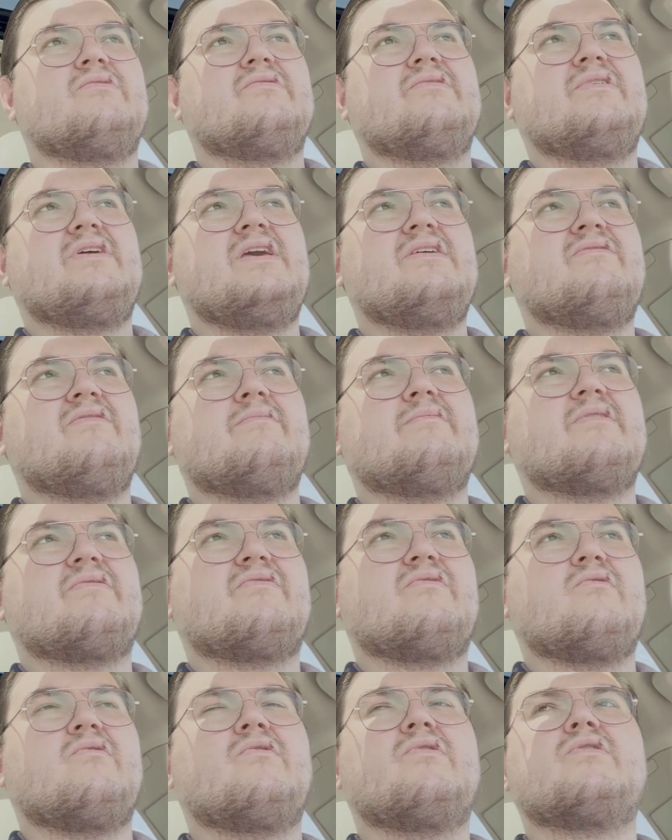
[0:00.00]
even
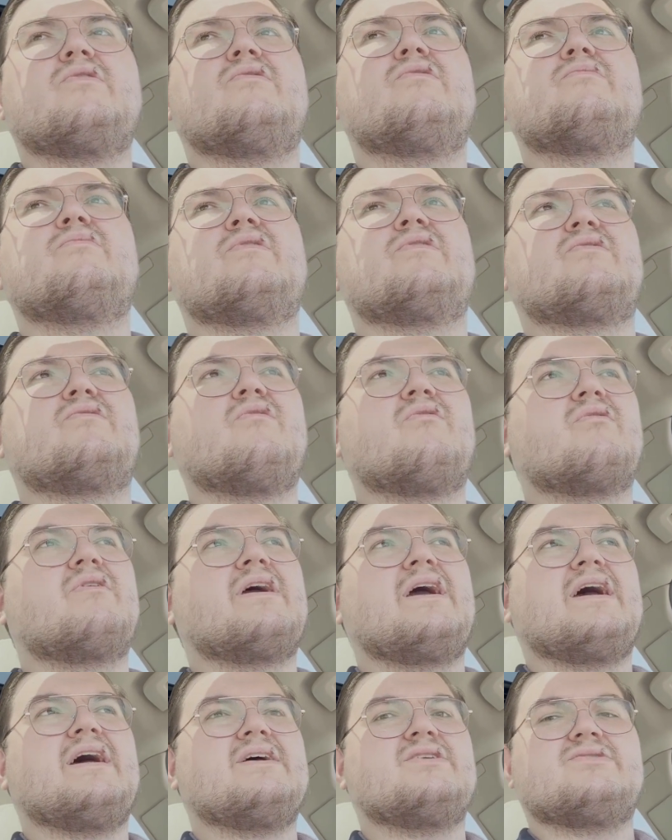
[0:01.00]
before Uber
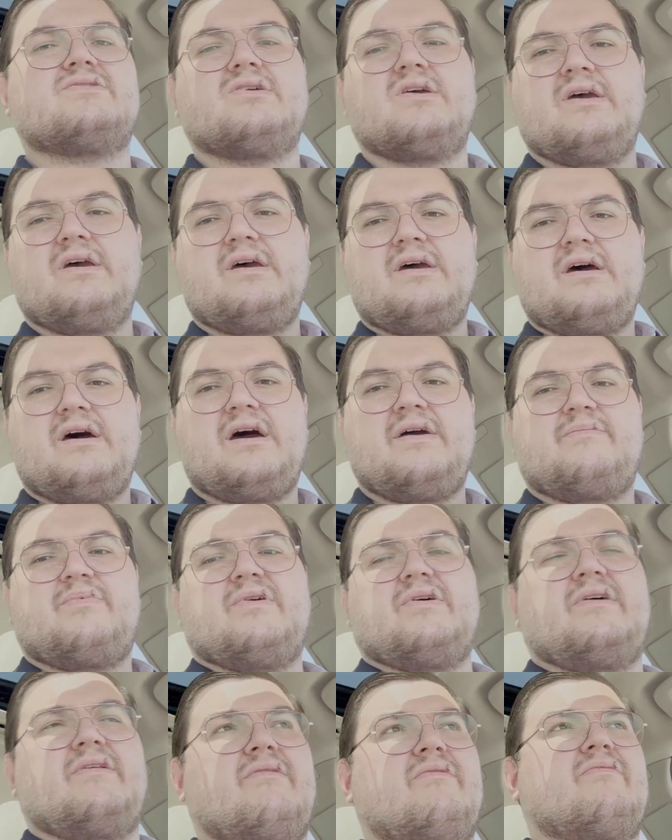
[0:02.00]
DoorDash, I
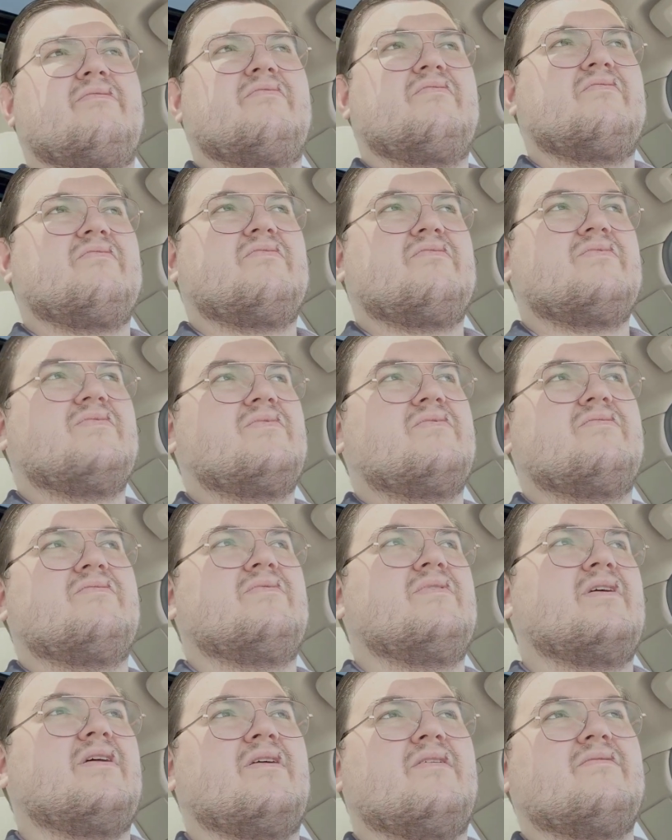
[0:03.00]
put
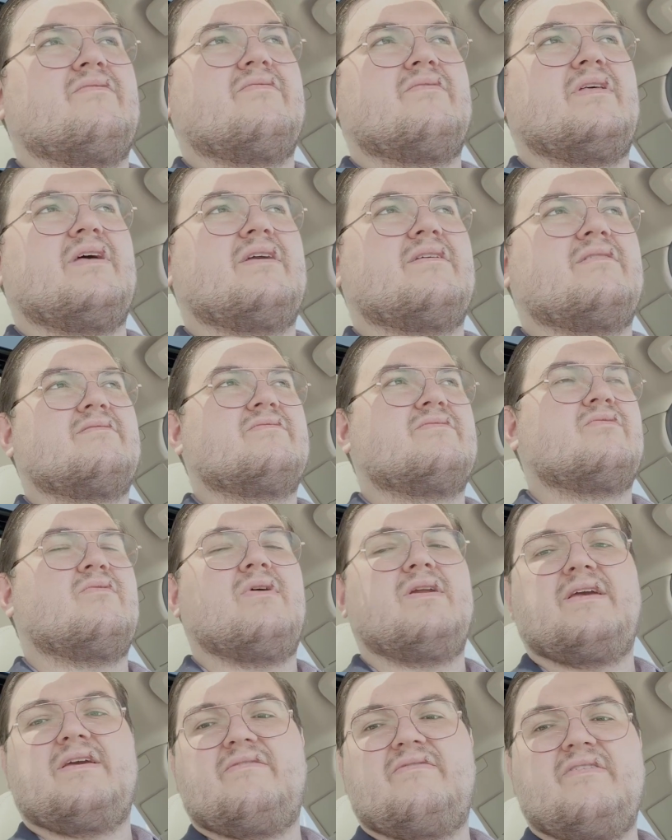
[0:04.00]
you know like
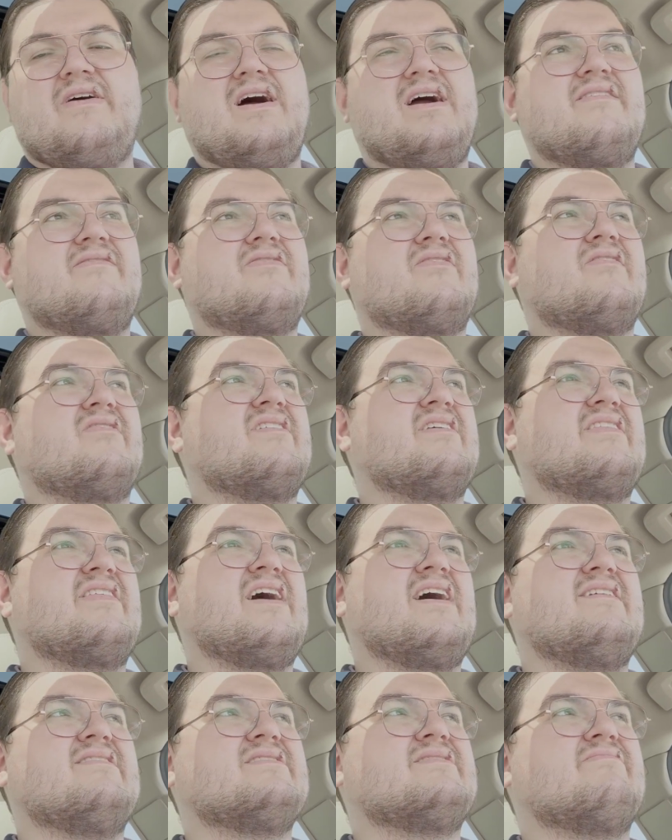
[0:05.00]
25
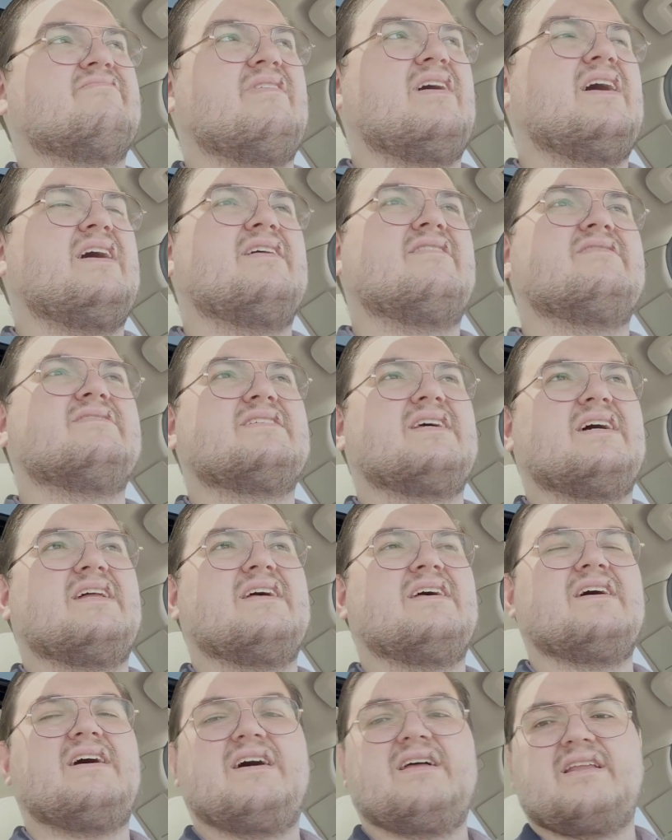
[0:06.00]
30,000 miles on
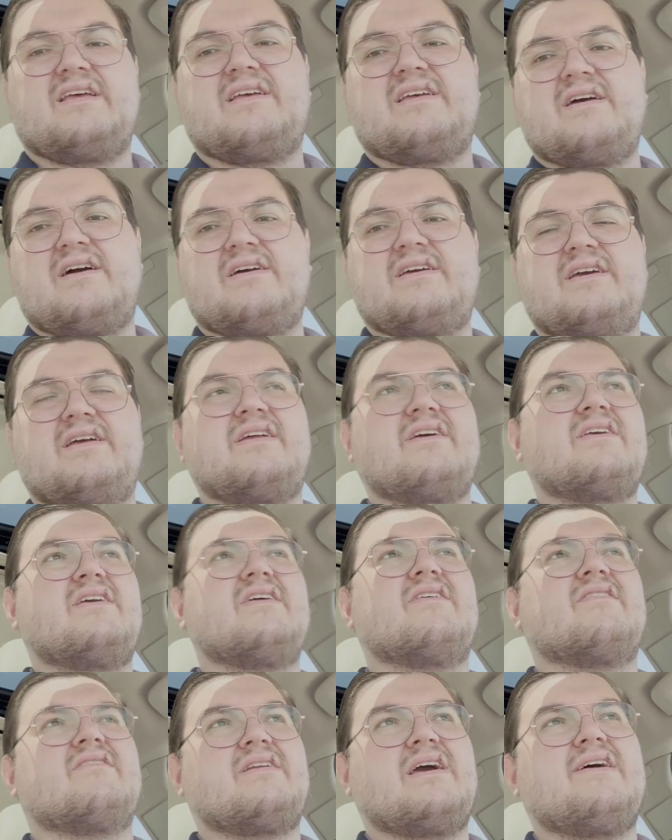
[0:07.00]
it, on it in a
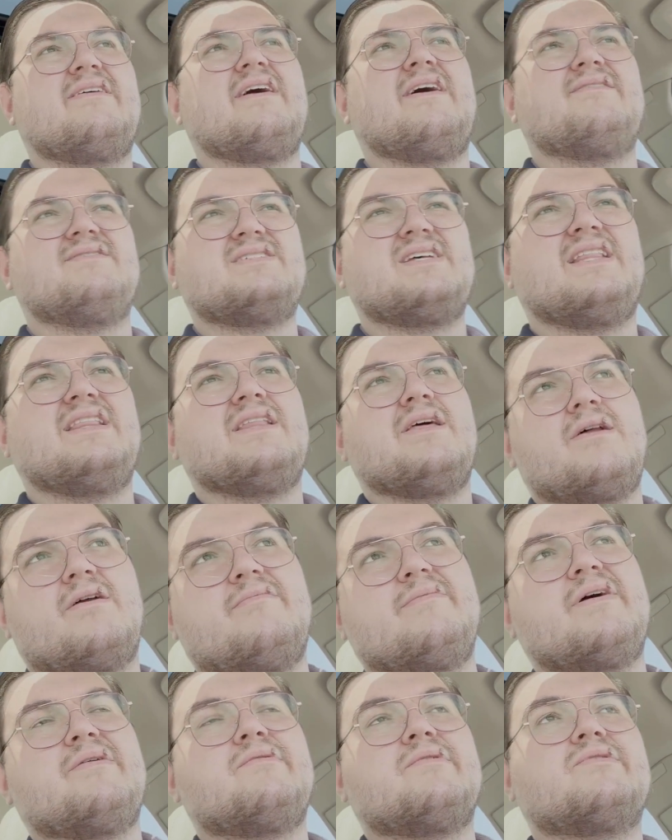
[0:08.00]
year. Now that was a little
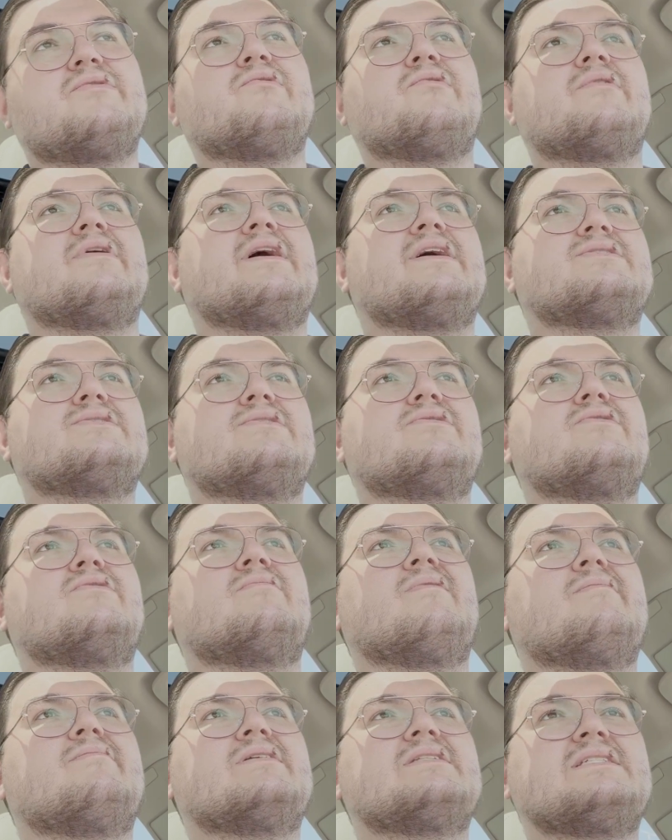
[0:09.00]
bit with DoorDash and
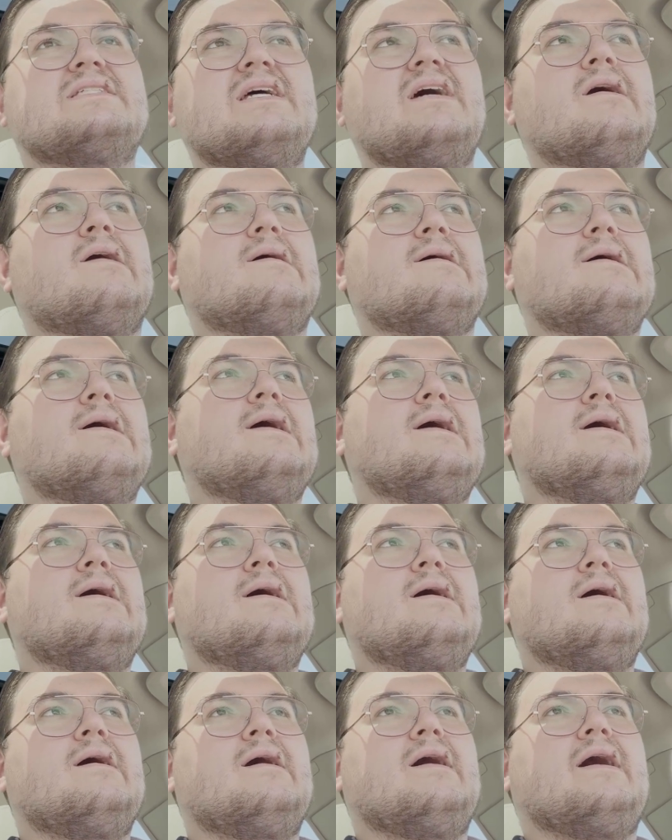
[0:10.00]
Uber, but still
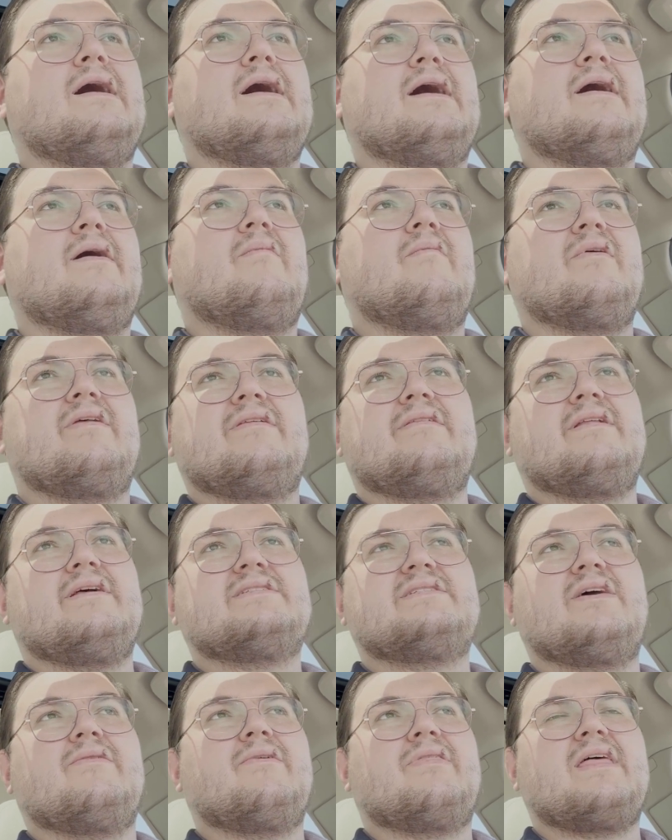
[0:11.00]
uh, with let's
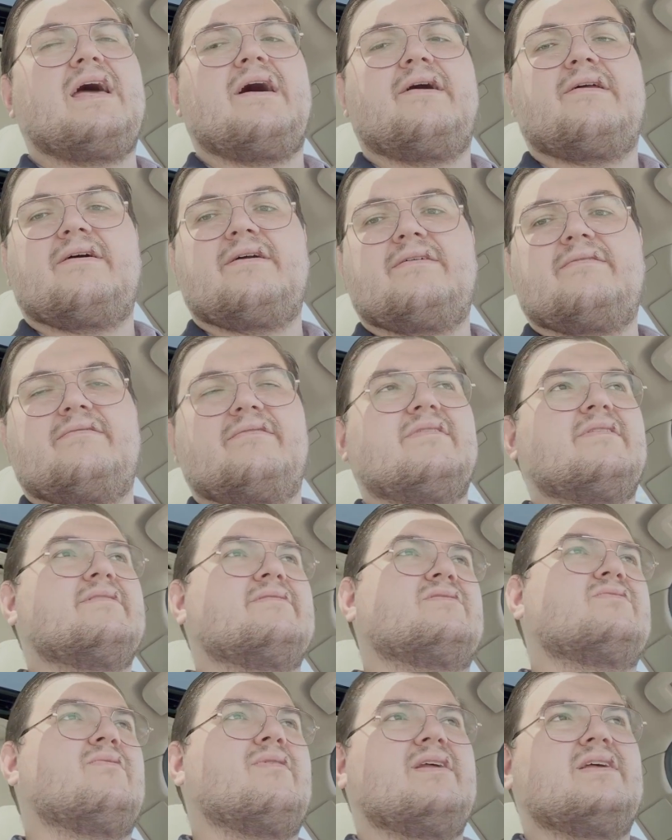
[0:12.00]
say without it
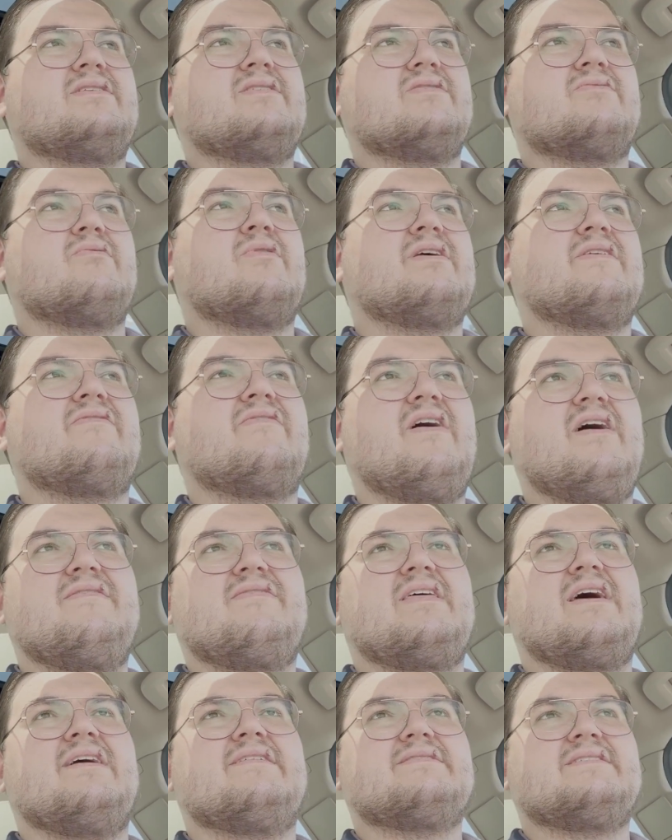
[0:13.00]
20 to
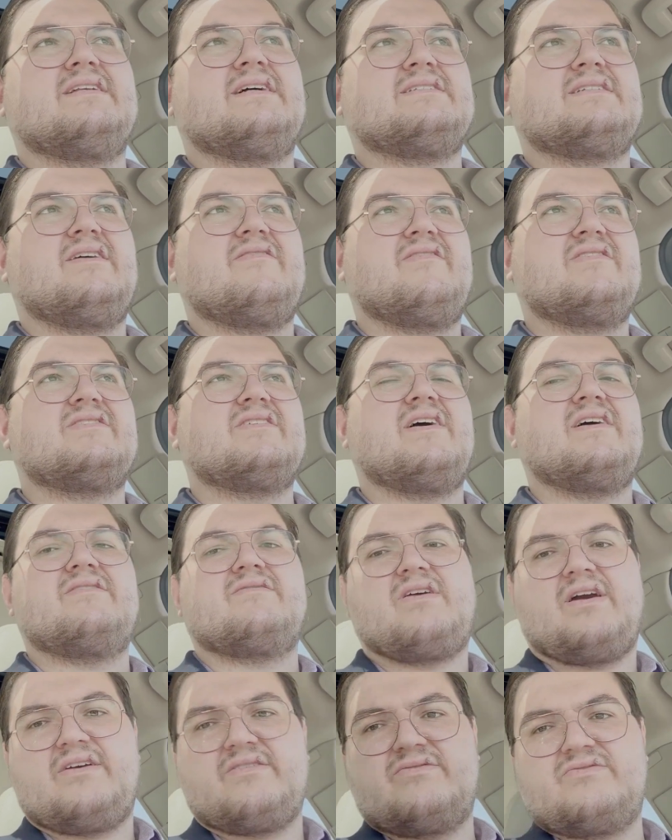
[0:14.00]
25,000. That's how much I,
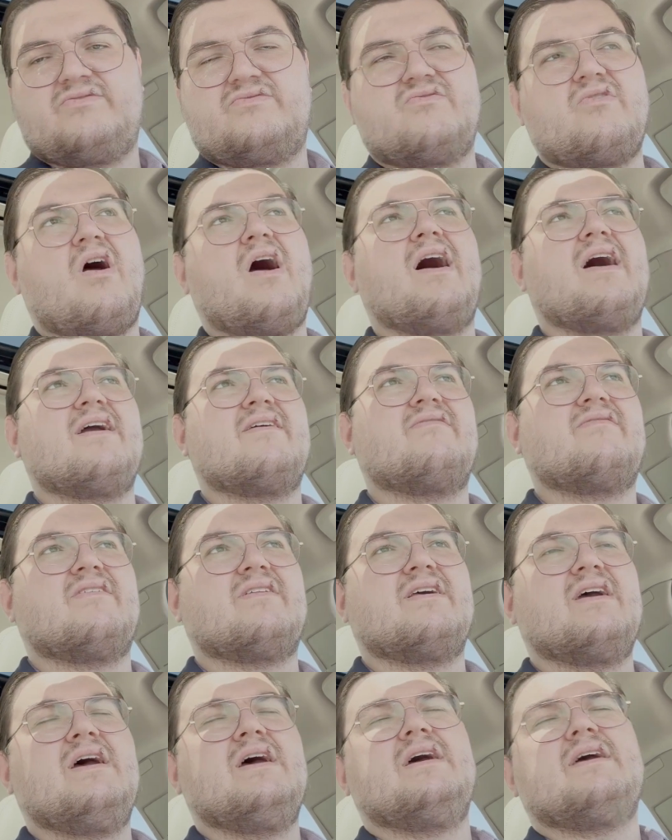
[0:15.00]
I, drive.
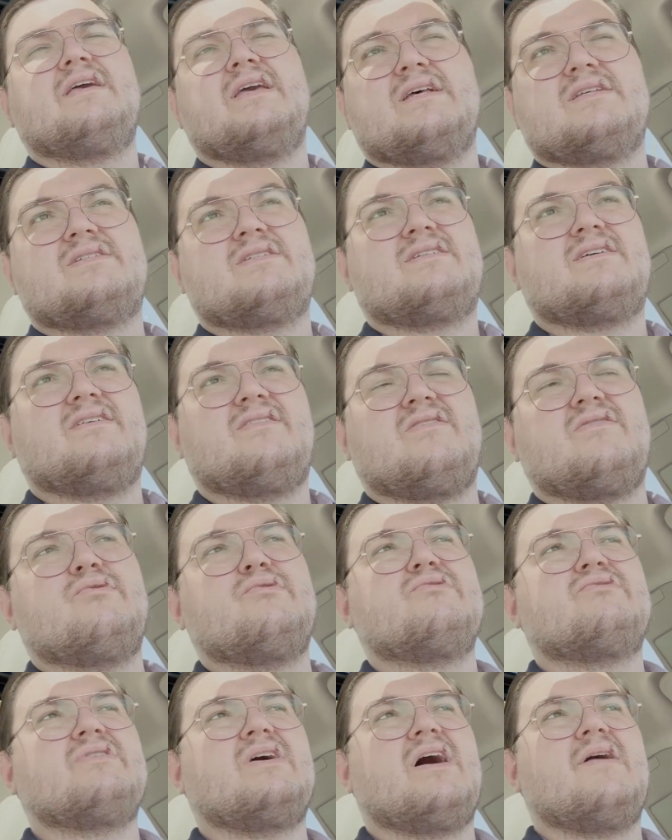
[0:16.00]
And yes, to the new
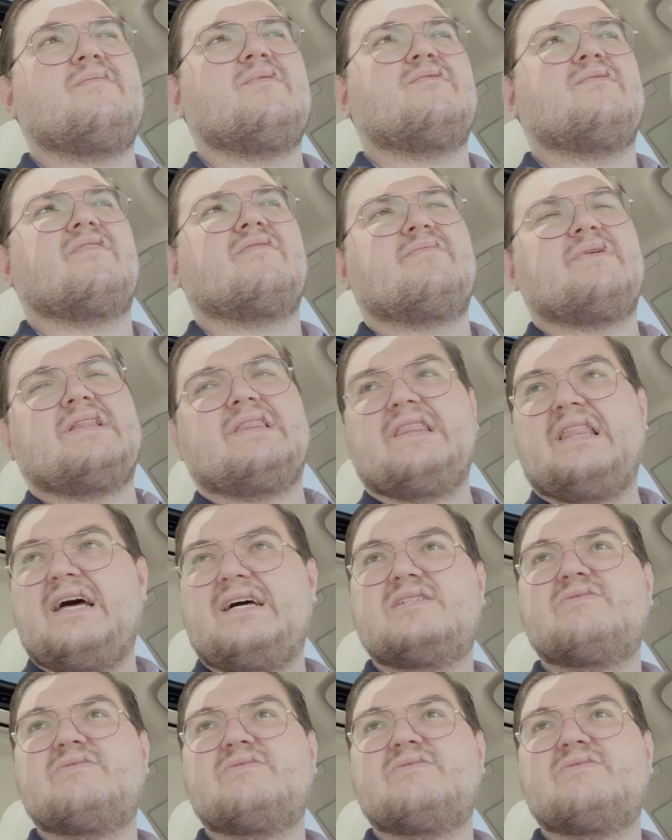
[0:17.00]
job, it would have been less